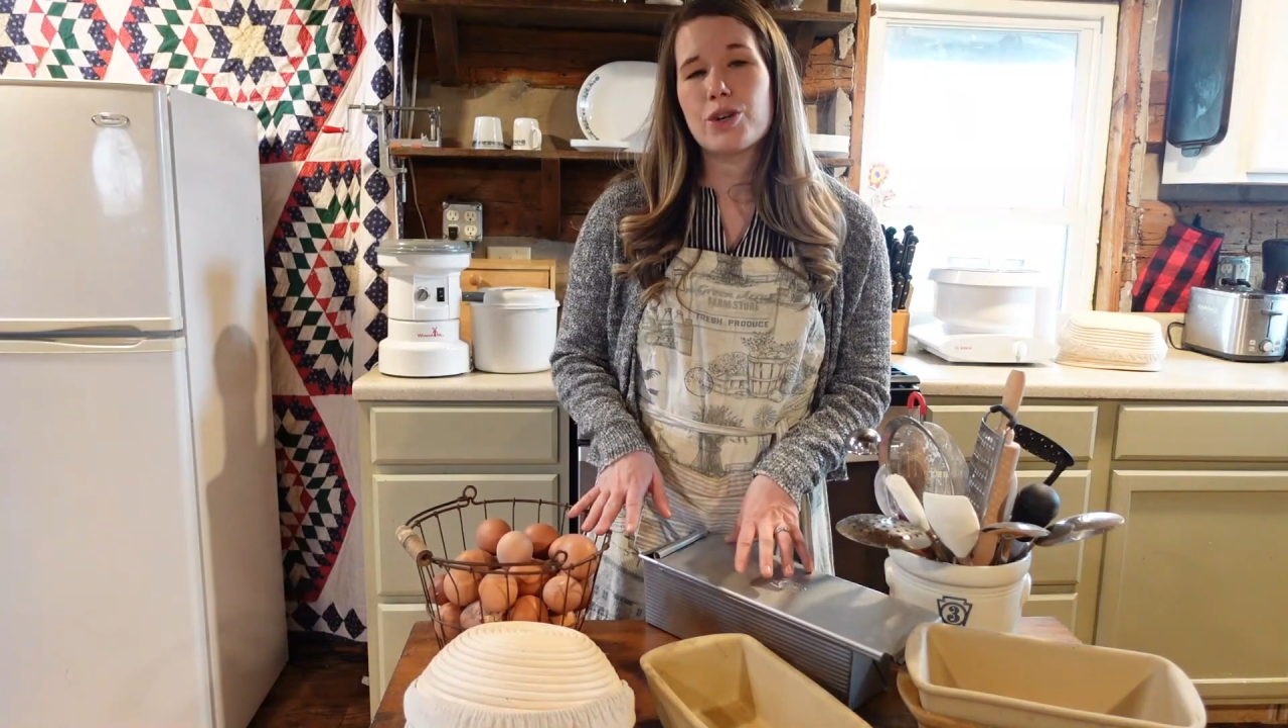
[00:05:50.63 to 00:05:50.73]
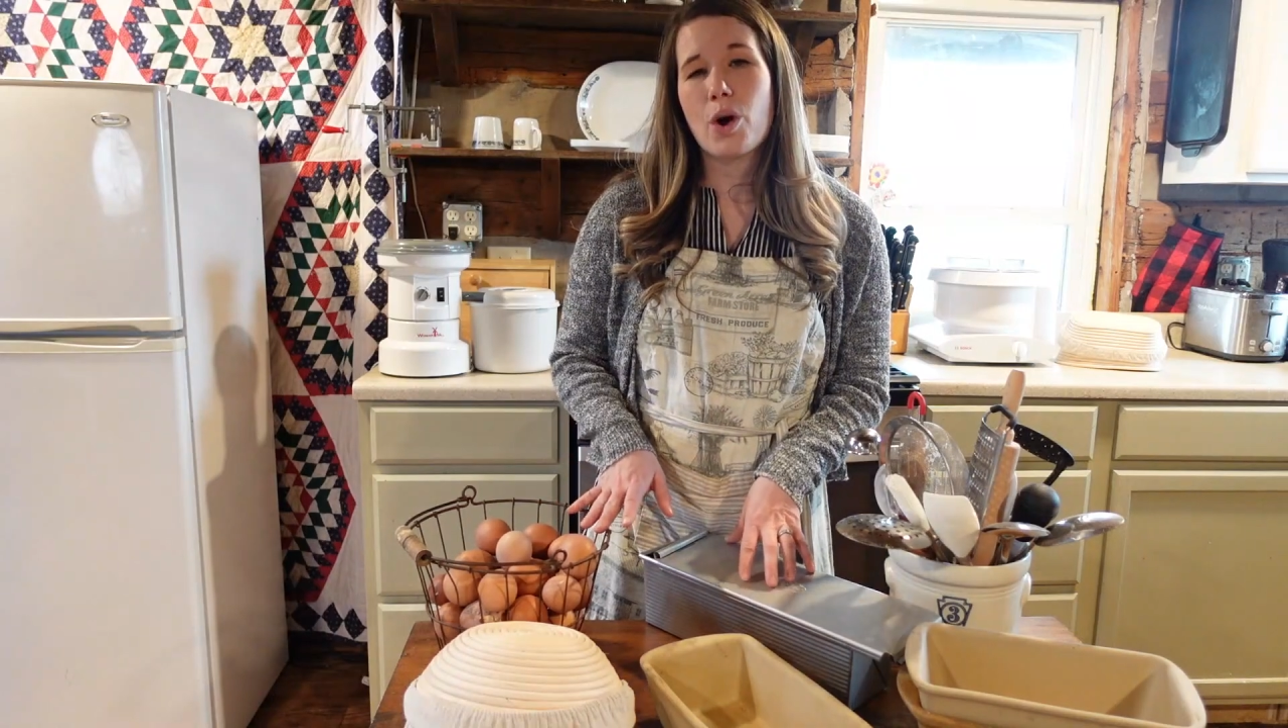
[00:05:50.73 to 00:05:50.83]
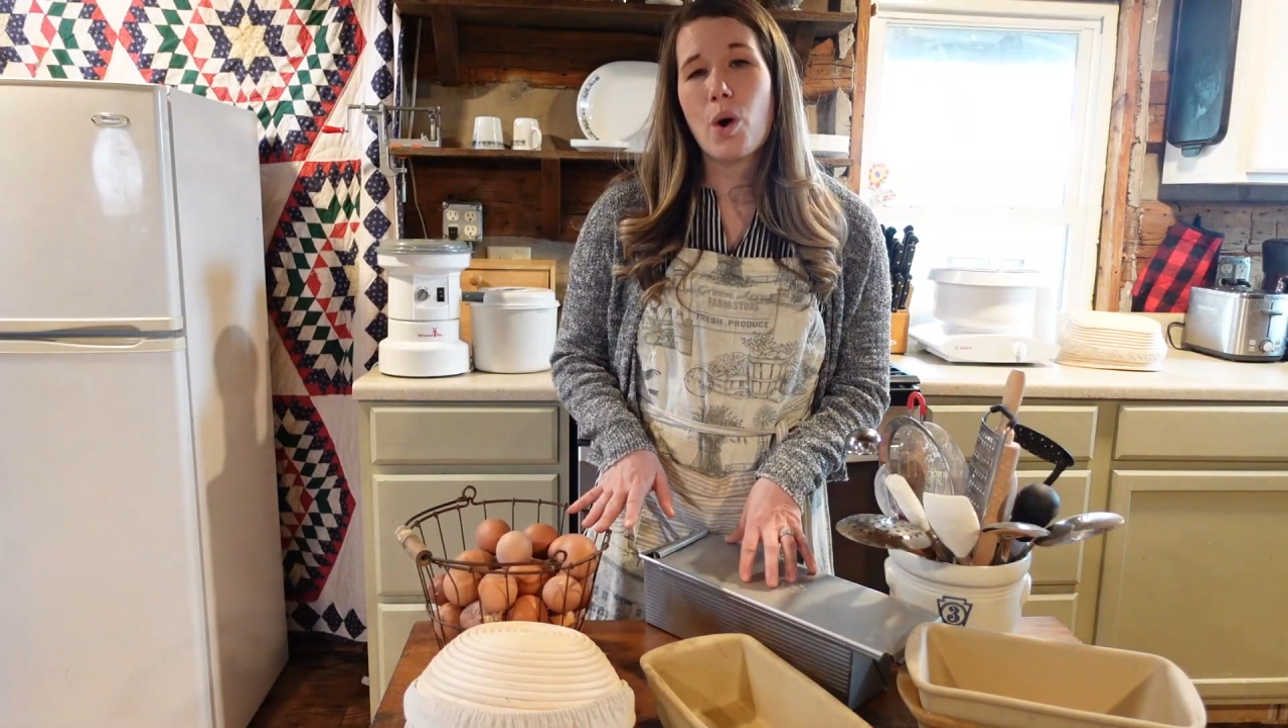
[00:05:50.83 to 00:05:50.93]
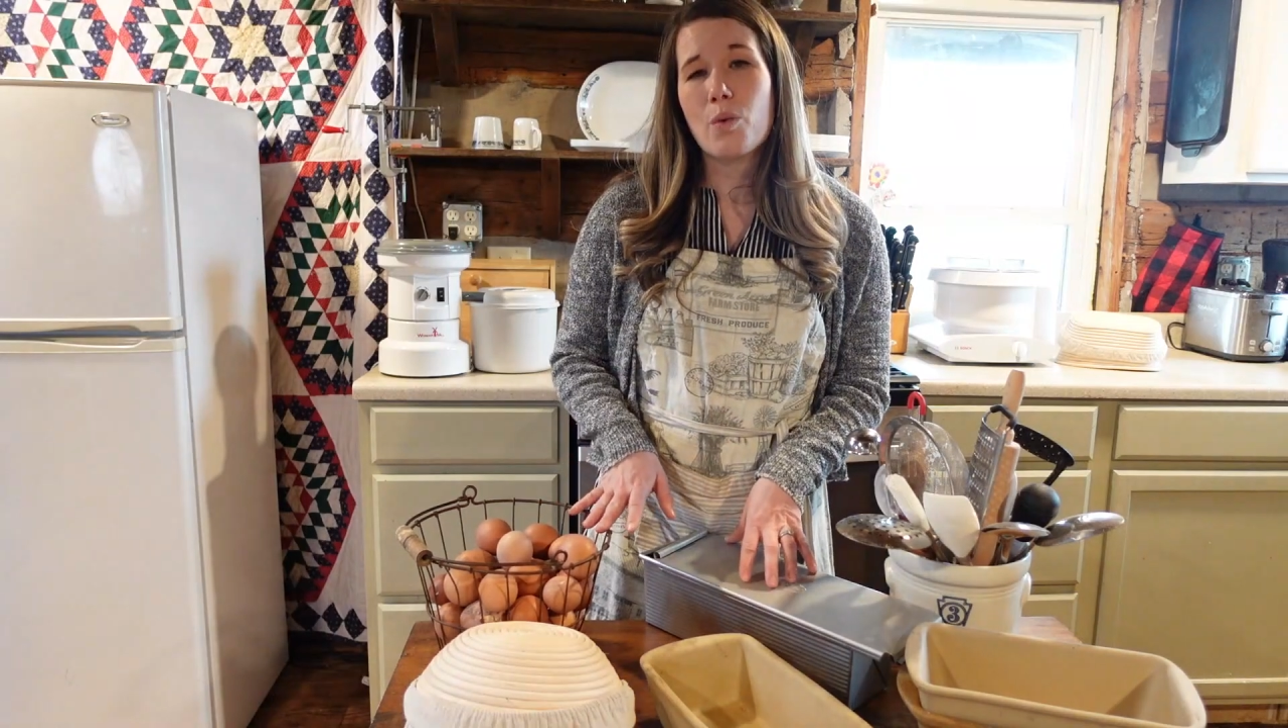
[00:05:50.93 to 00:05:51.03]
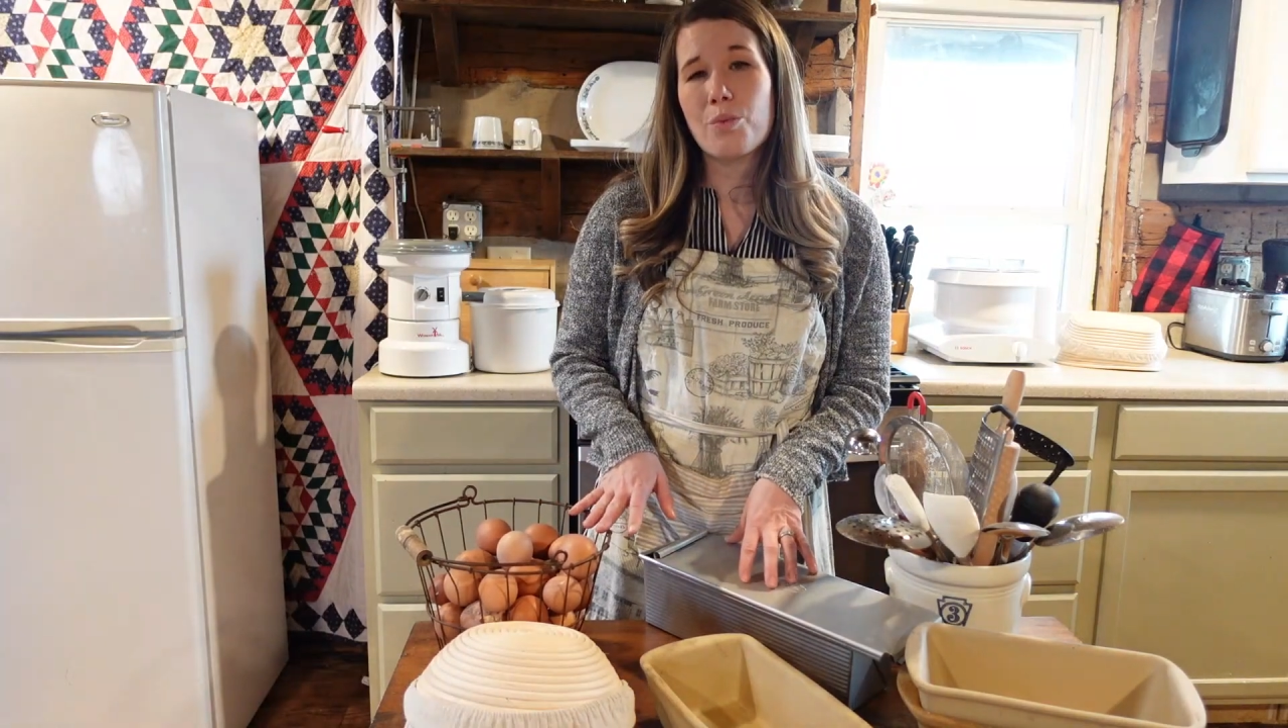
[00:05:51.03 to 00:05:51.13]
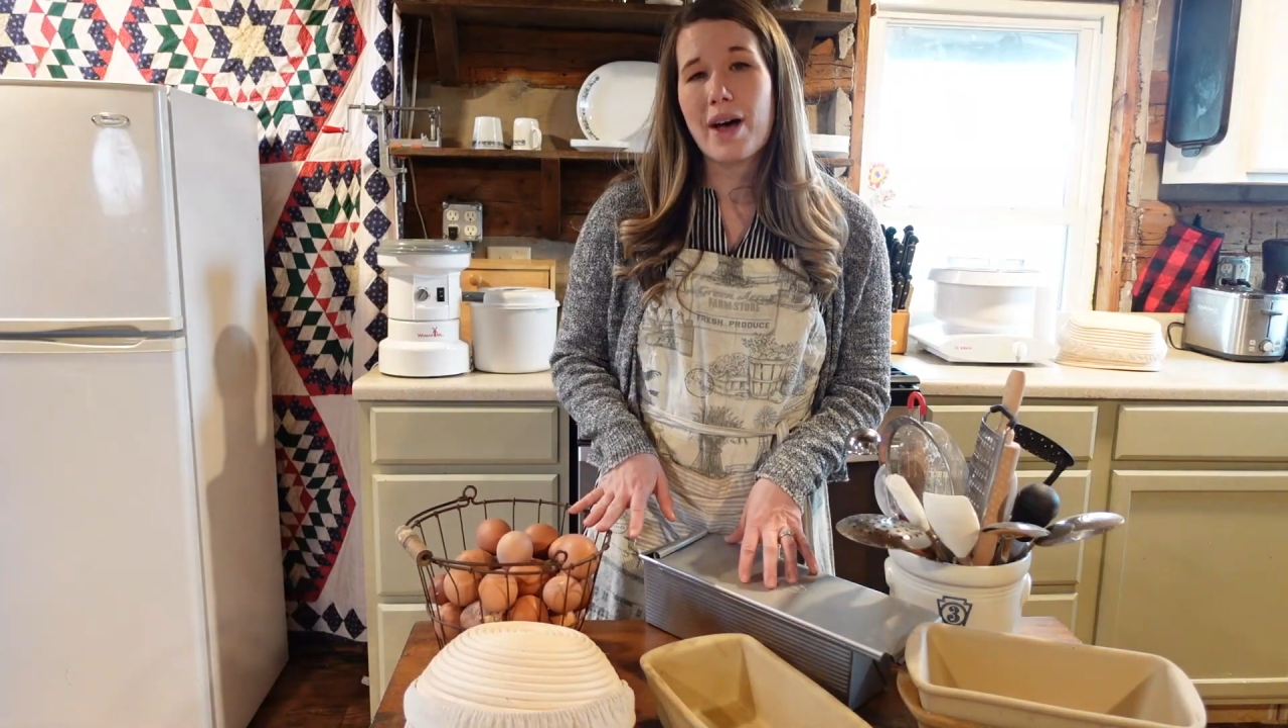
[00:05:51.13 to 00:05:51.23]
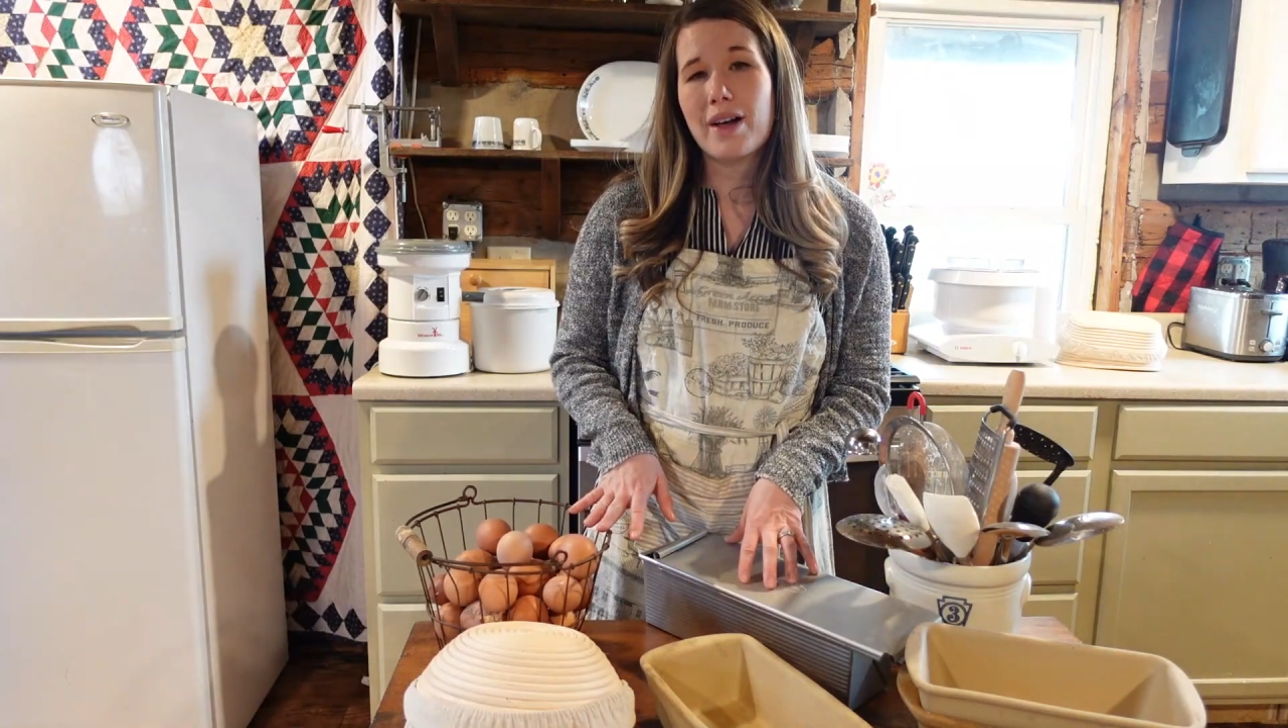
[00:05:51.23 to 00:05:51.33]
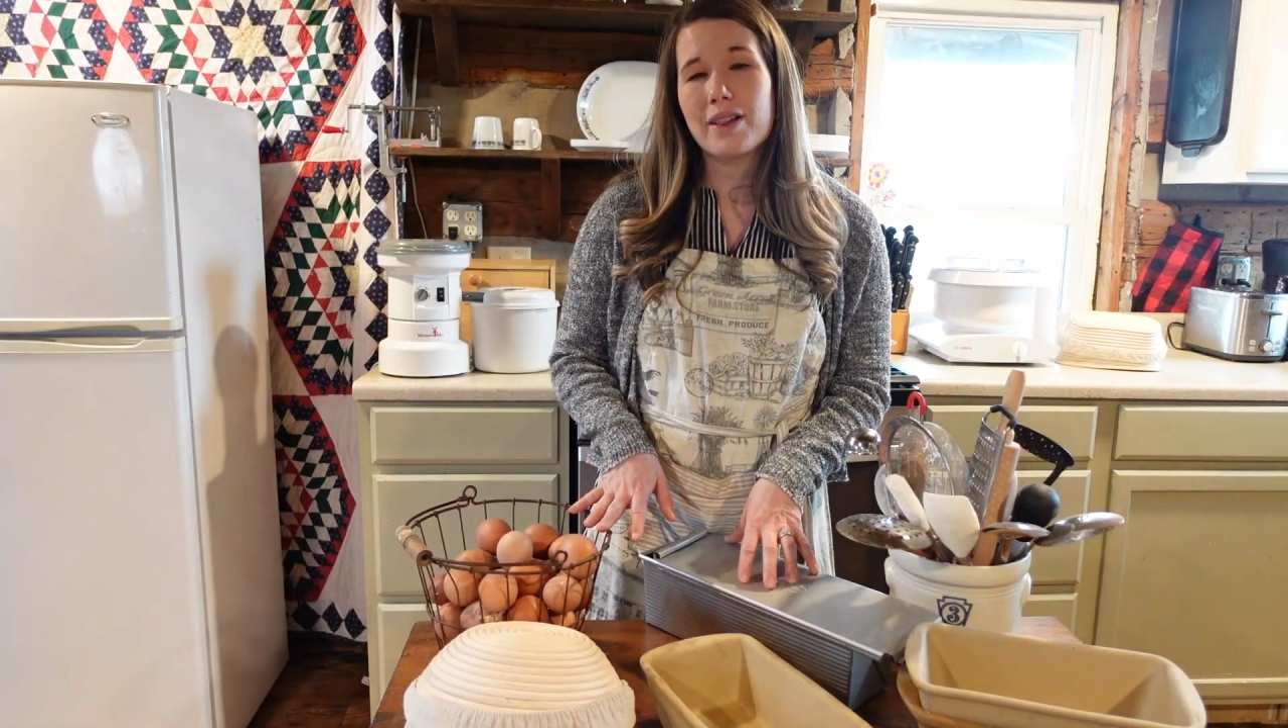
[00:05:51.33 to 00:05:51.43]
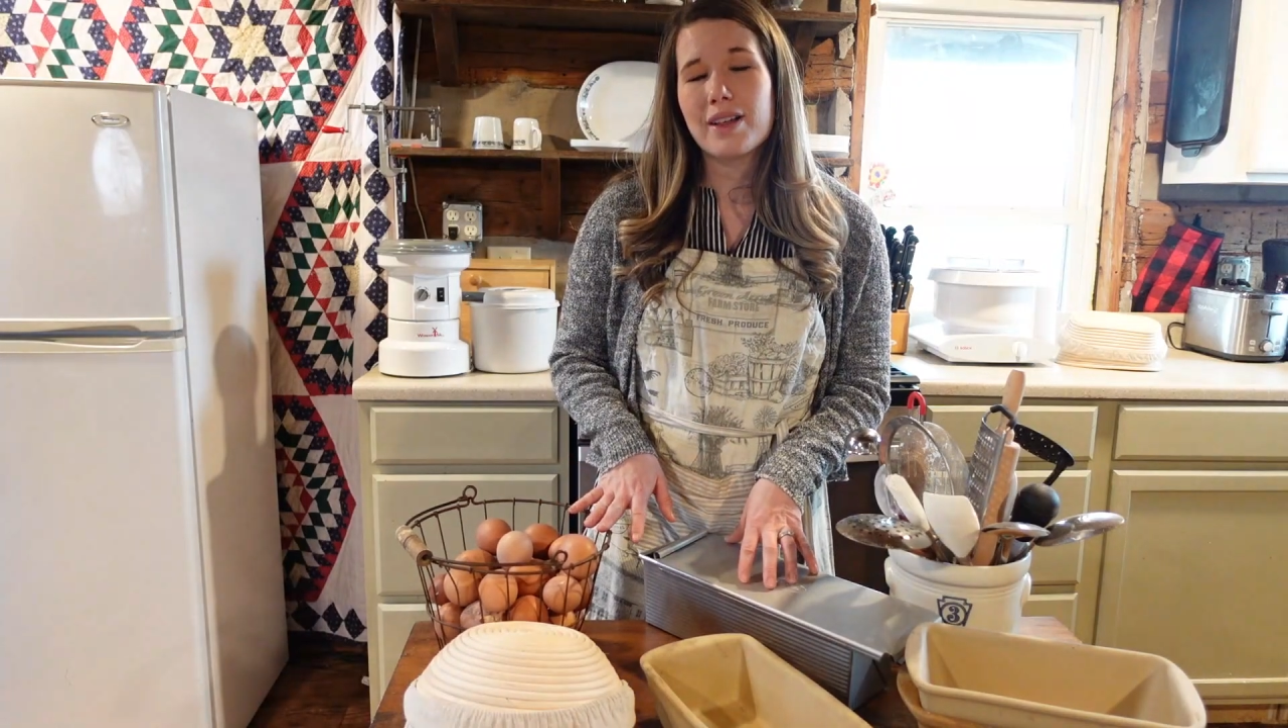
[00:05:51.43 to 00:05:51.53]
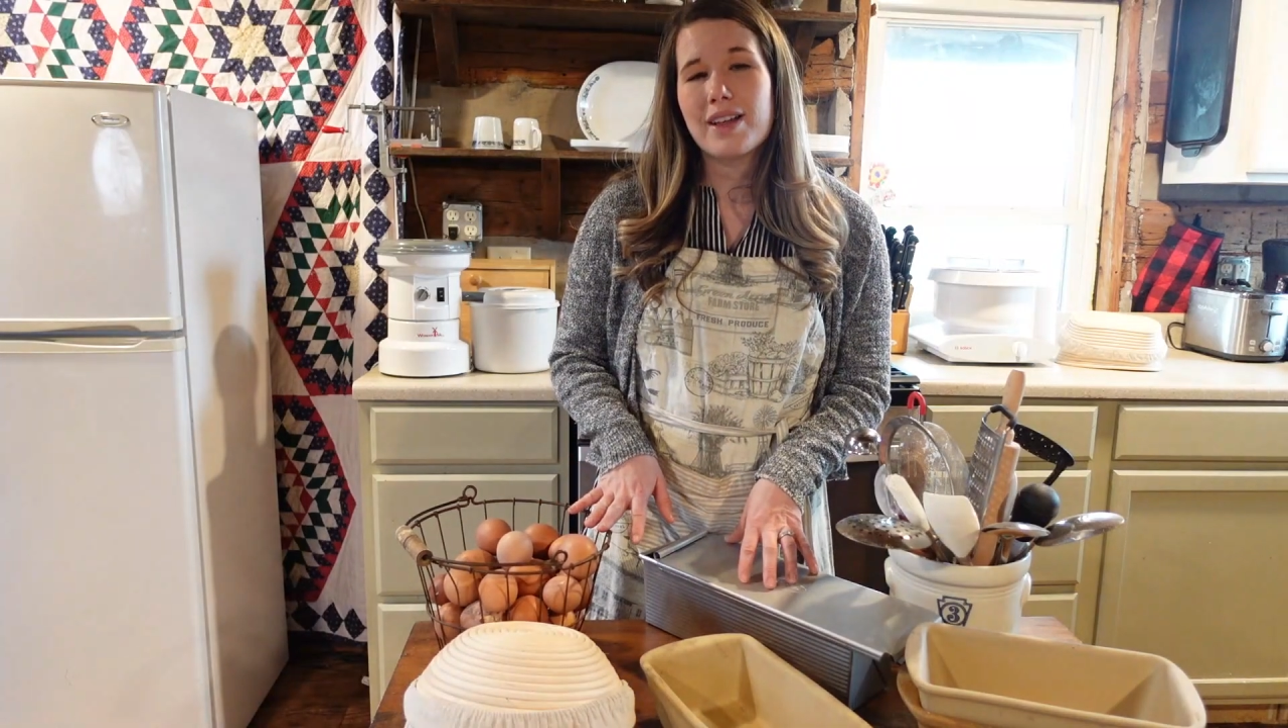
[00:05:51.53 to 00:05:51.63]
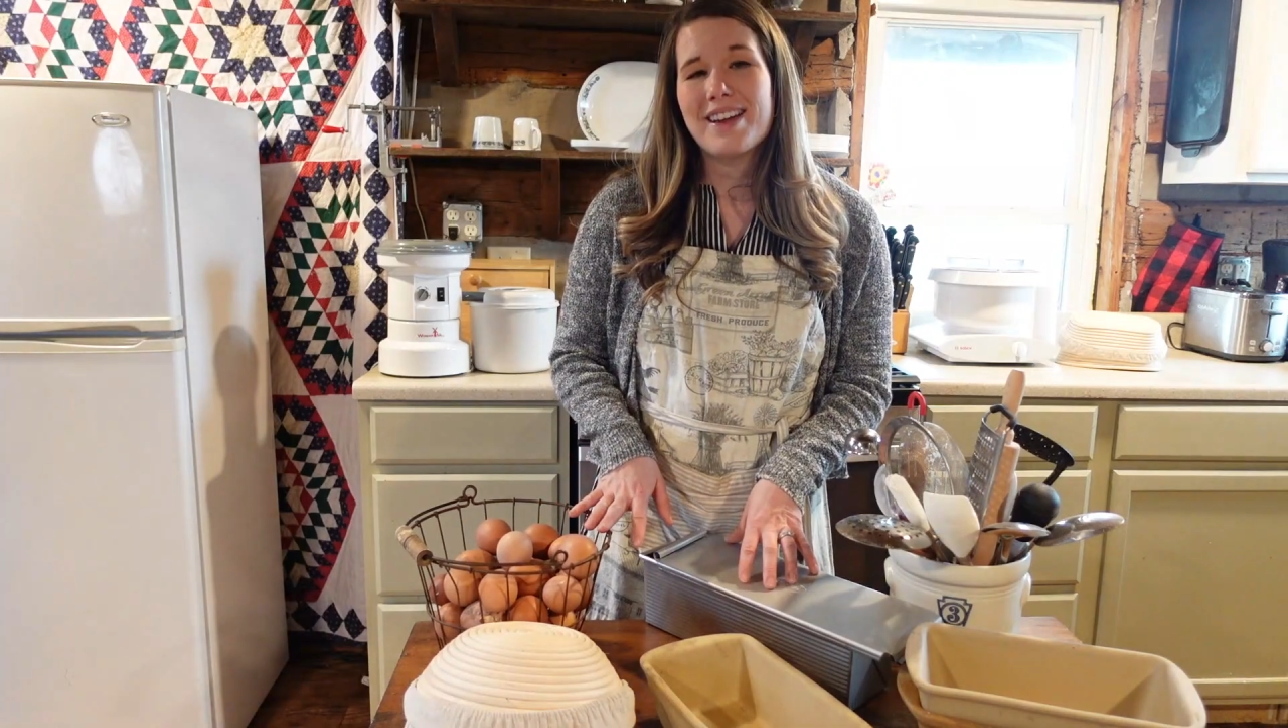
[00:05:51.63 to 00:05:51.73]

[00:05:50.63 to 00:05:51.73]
home well,